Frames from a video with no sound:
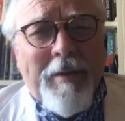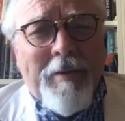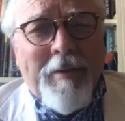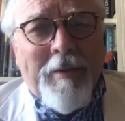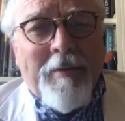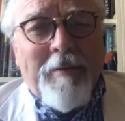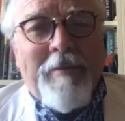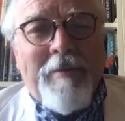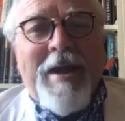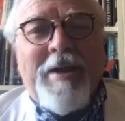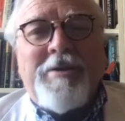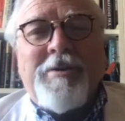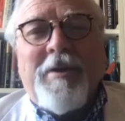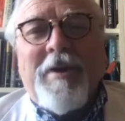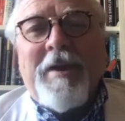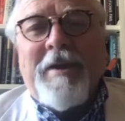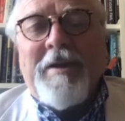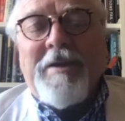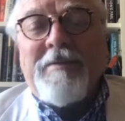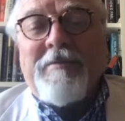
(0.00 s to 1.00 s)

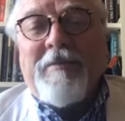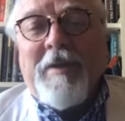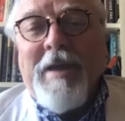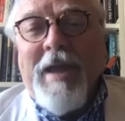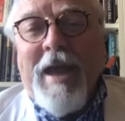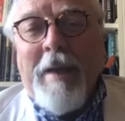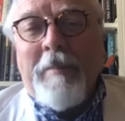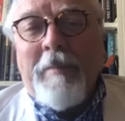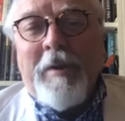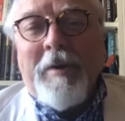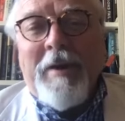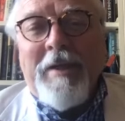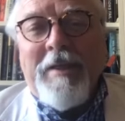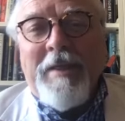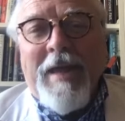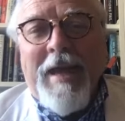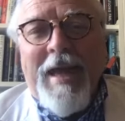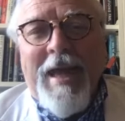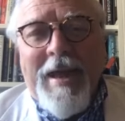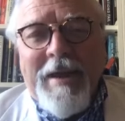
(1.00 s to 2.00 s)
rhetoric, his vocabulary,
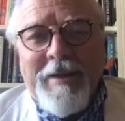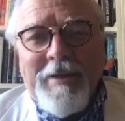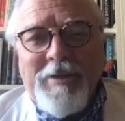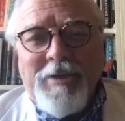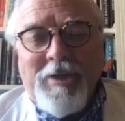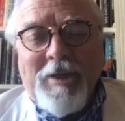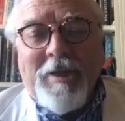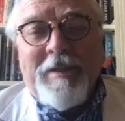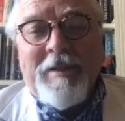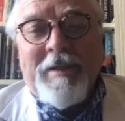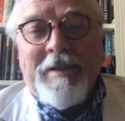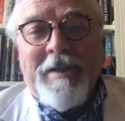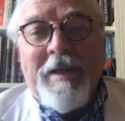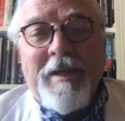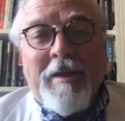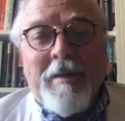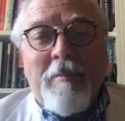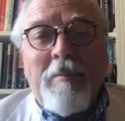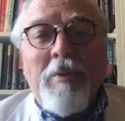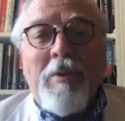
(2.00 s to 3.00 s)
the energy that he
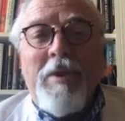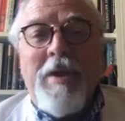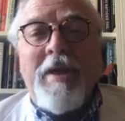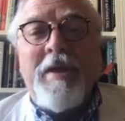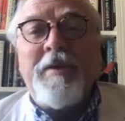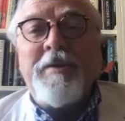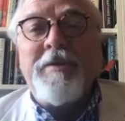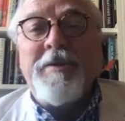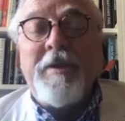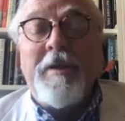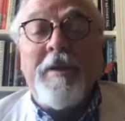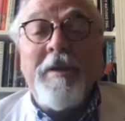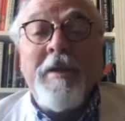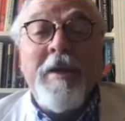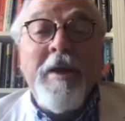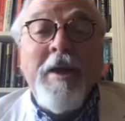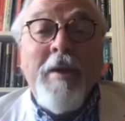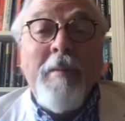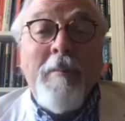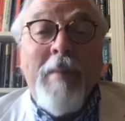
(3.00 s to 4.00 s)
can put into
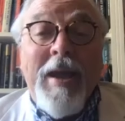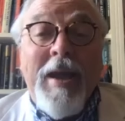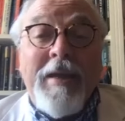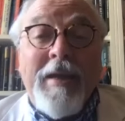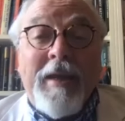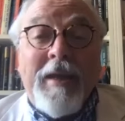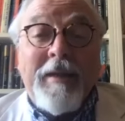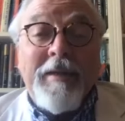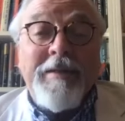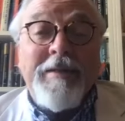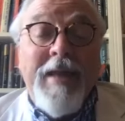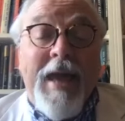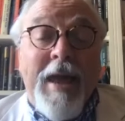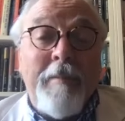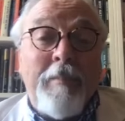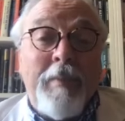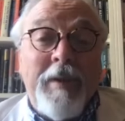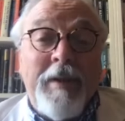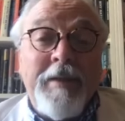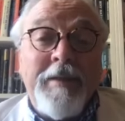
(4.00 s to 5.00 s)
making a
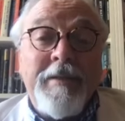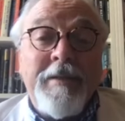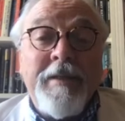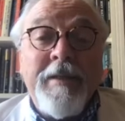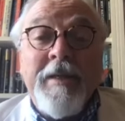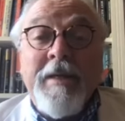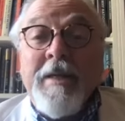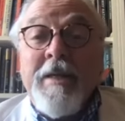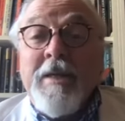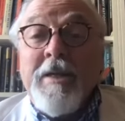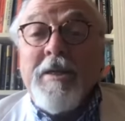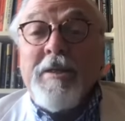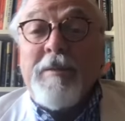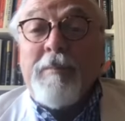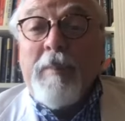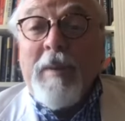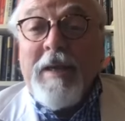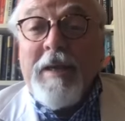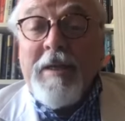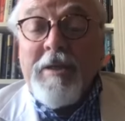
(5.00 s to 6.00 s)
set piece
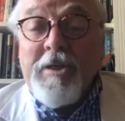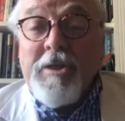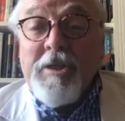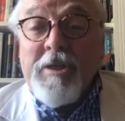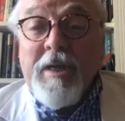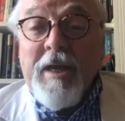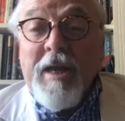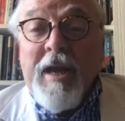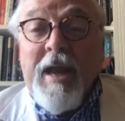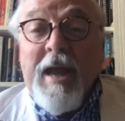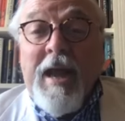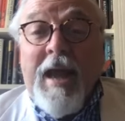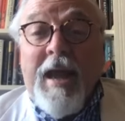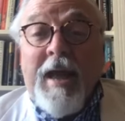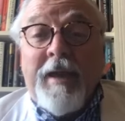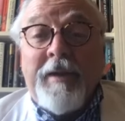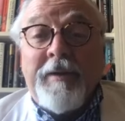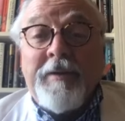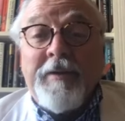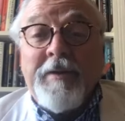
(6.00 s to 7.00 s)
speech.
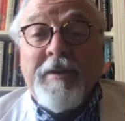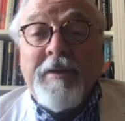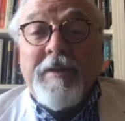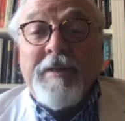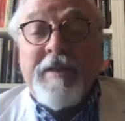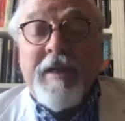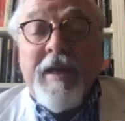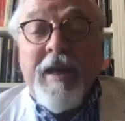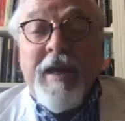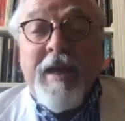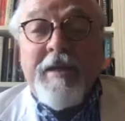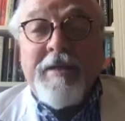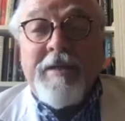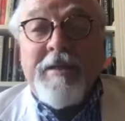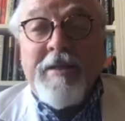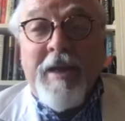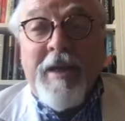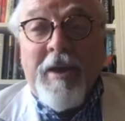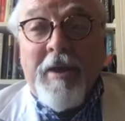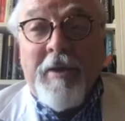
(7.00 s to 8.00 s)
And
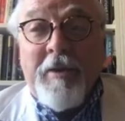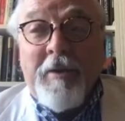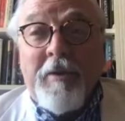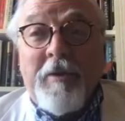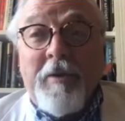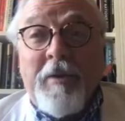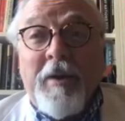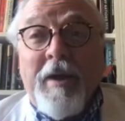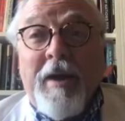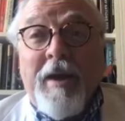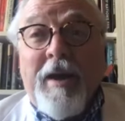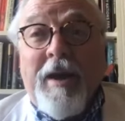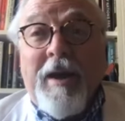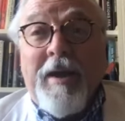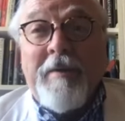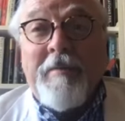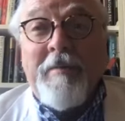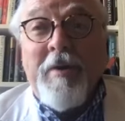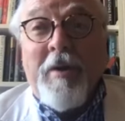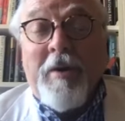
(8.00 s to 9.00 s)
so
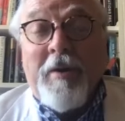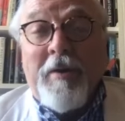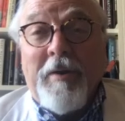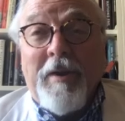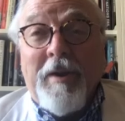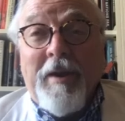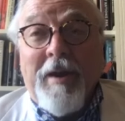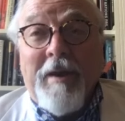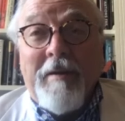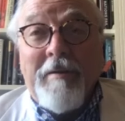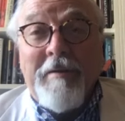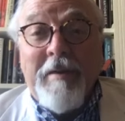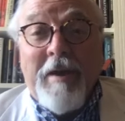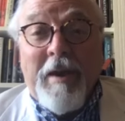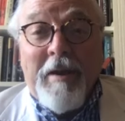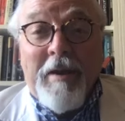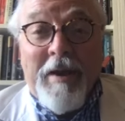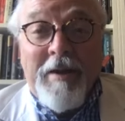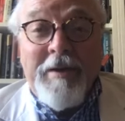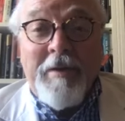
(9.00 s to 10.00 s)
I
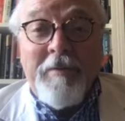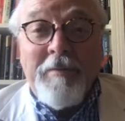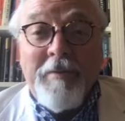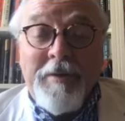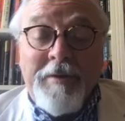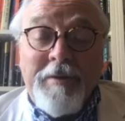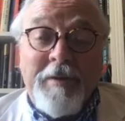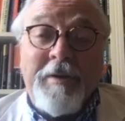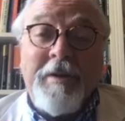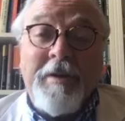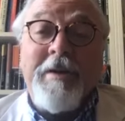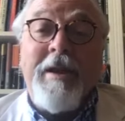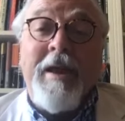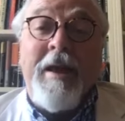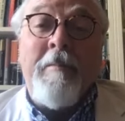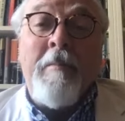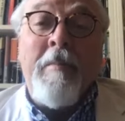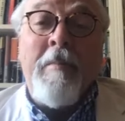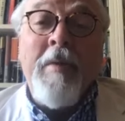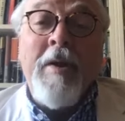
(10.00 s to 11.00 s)
don't want to
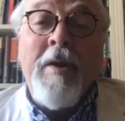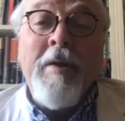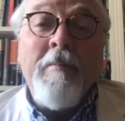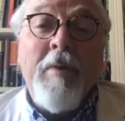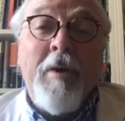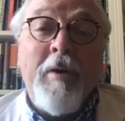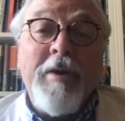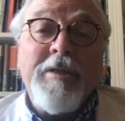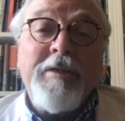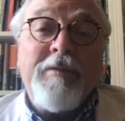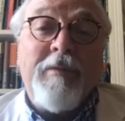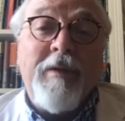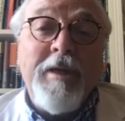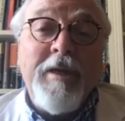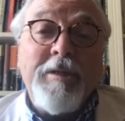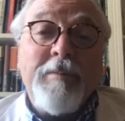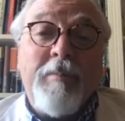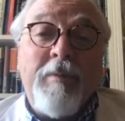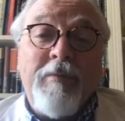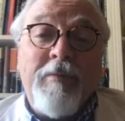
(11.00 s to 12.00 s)
condemn Boris for
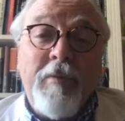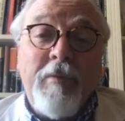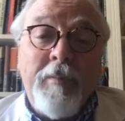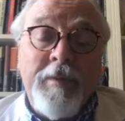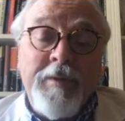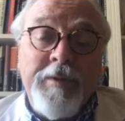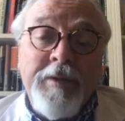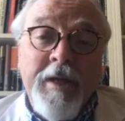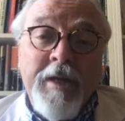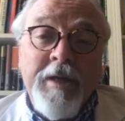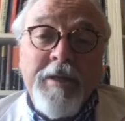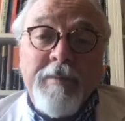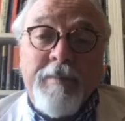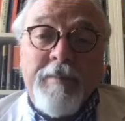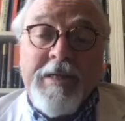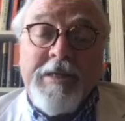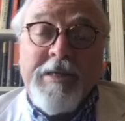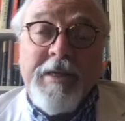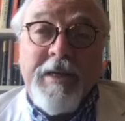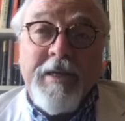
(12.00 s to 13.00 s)
his performance,
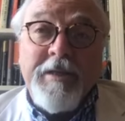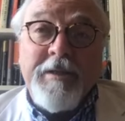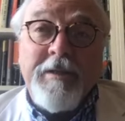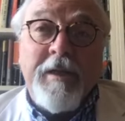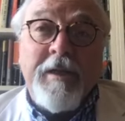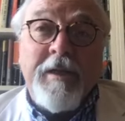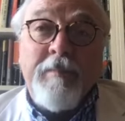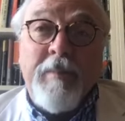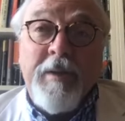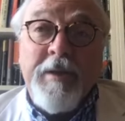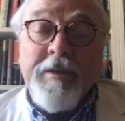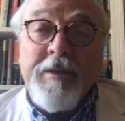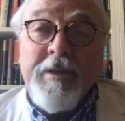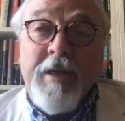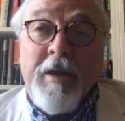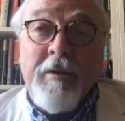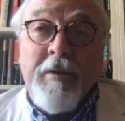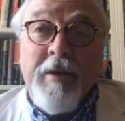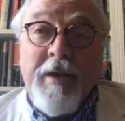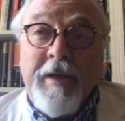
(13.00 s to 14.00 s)
especially as he's been
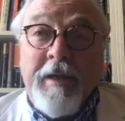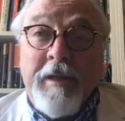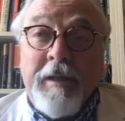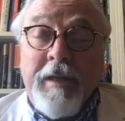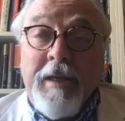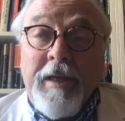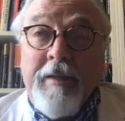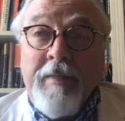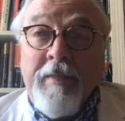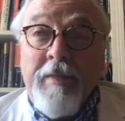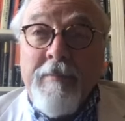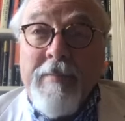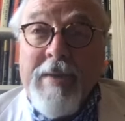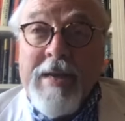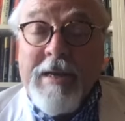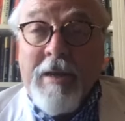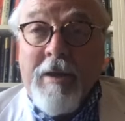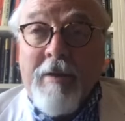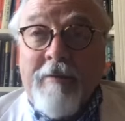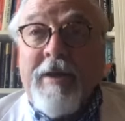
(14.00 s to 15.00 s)
so ill in the
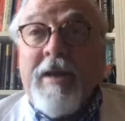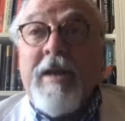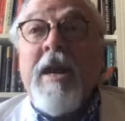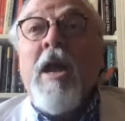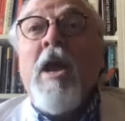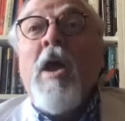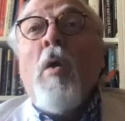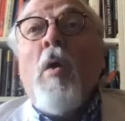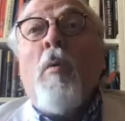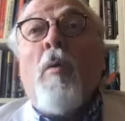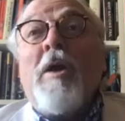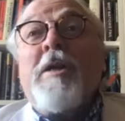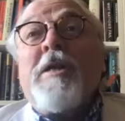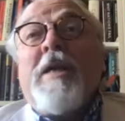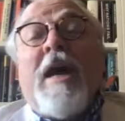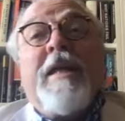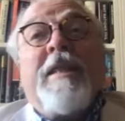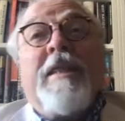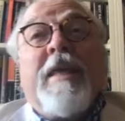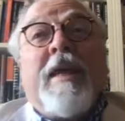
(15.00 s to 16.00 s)
middle of it. What
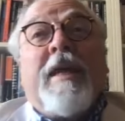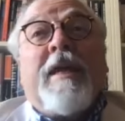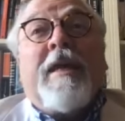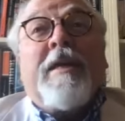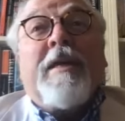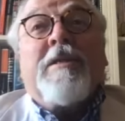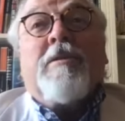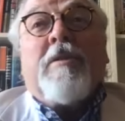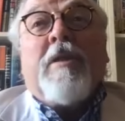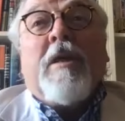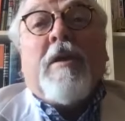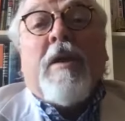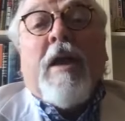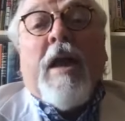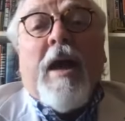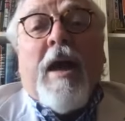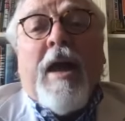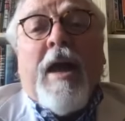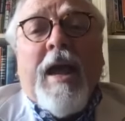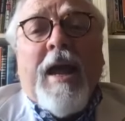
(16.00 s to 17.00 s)
I think is that
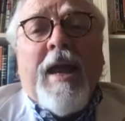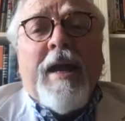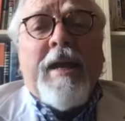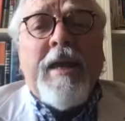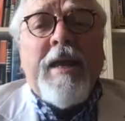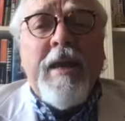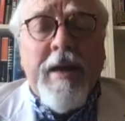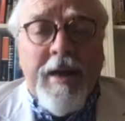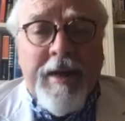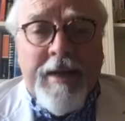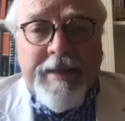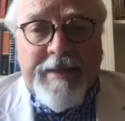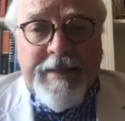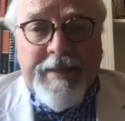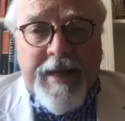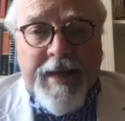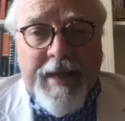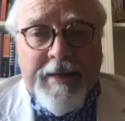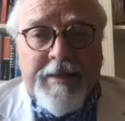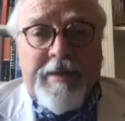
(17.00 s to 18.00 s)
in the early
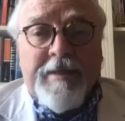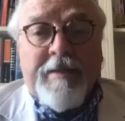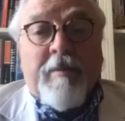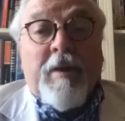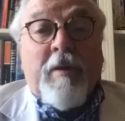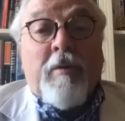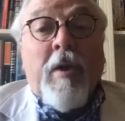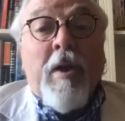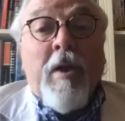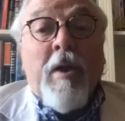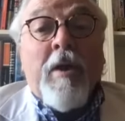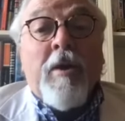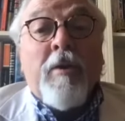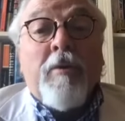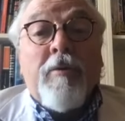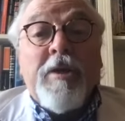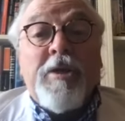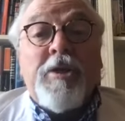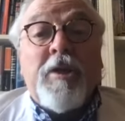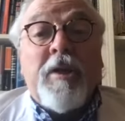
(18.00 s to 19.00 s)
stages, I mean,
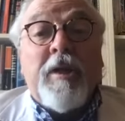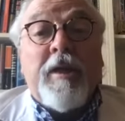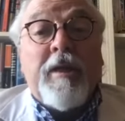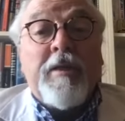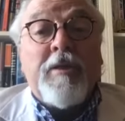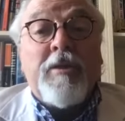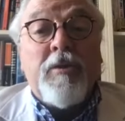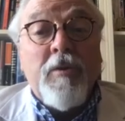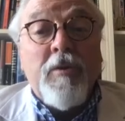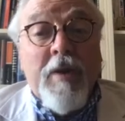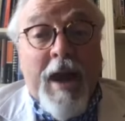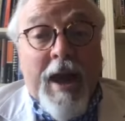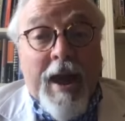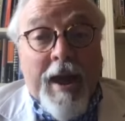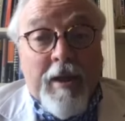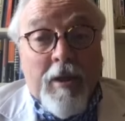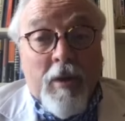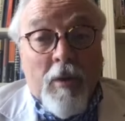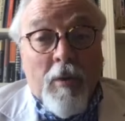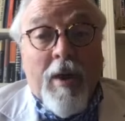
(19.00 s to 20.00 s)
Rishi Sunak,
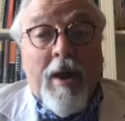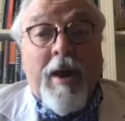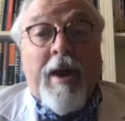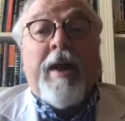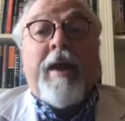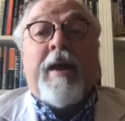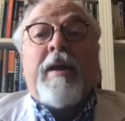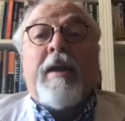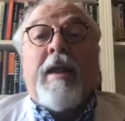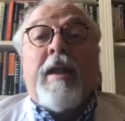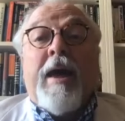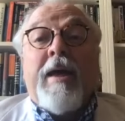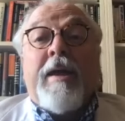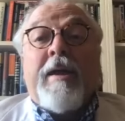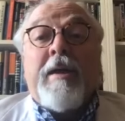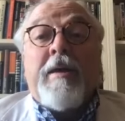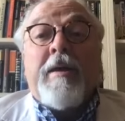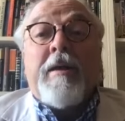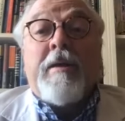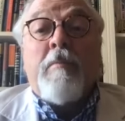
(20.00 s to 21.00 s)
who I like
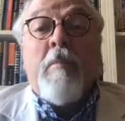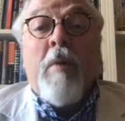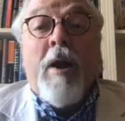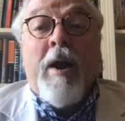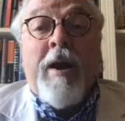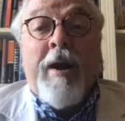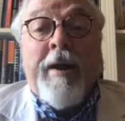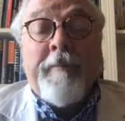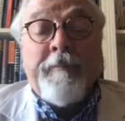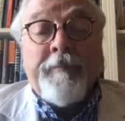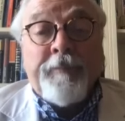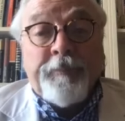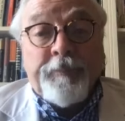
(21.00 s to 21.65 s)
and admire